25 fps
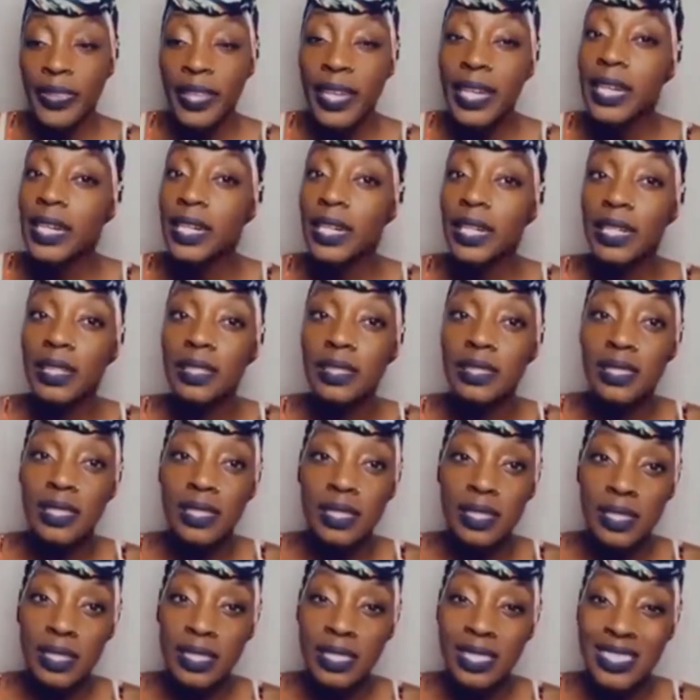think in
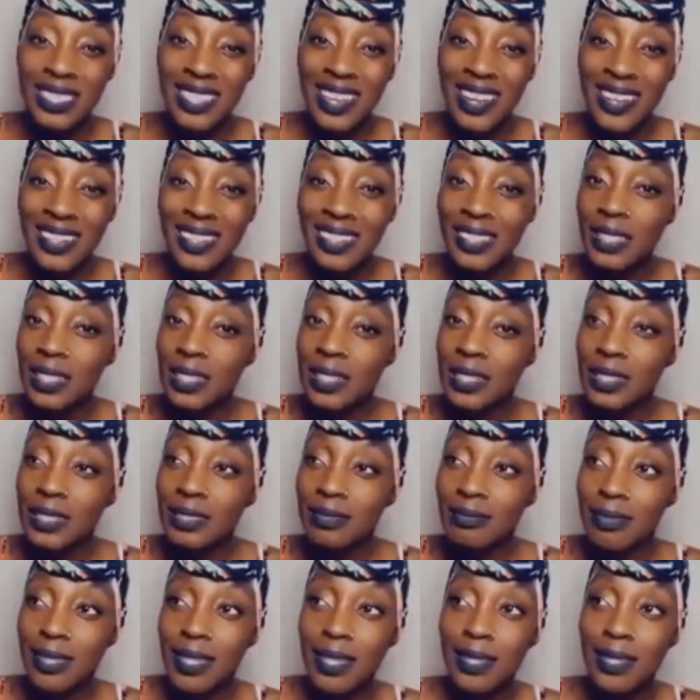Tanzania,